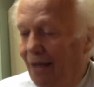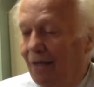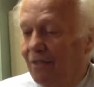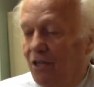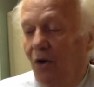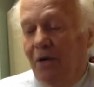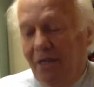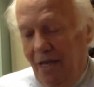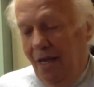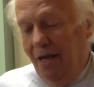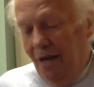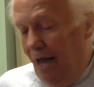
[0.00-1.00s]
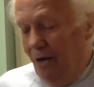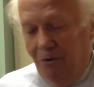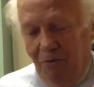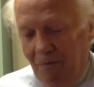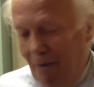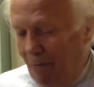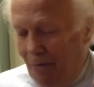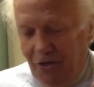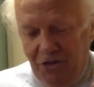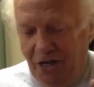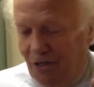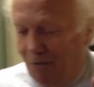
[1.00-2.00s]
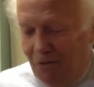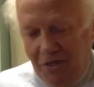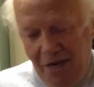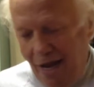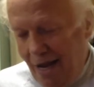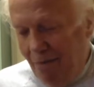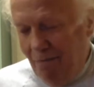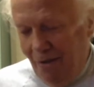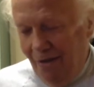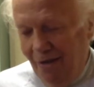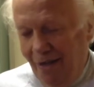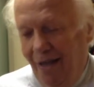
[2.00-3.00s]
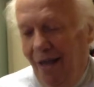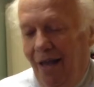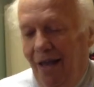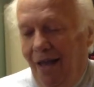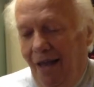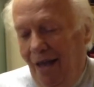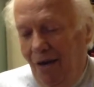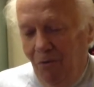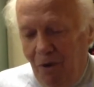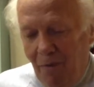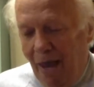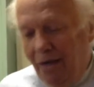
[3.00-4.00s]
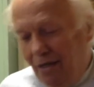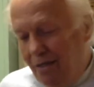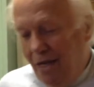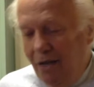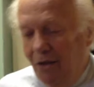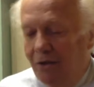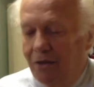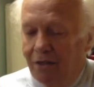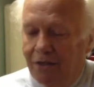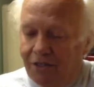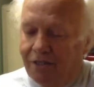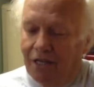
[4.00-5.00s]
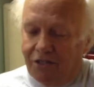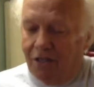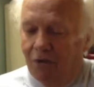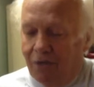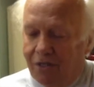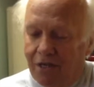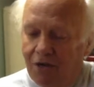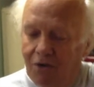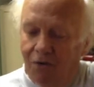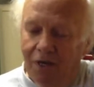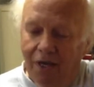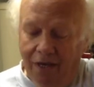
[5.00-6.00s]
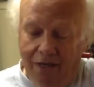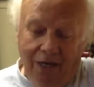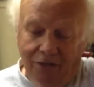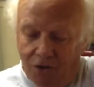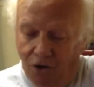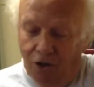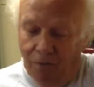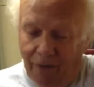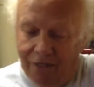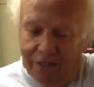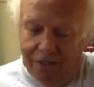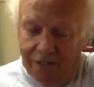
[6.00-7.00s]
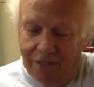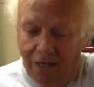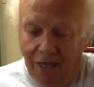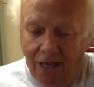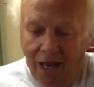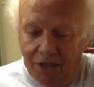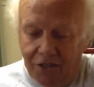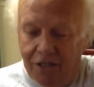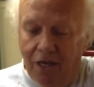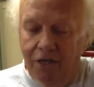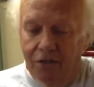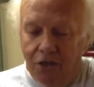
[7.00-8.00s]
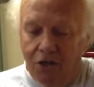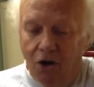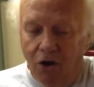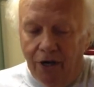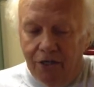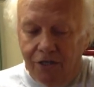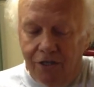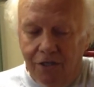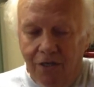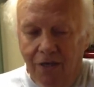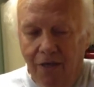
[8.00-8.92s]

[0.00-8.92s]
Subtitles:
So he did. I don't remember the gentleman's name. And we made a deal, list at so-and-so. And I told him, I says, I'll sell you the carts.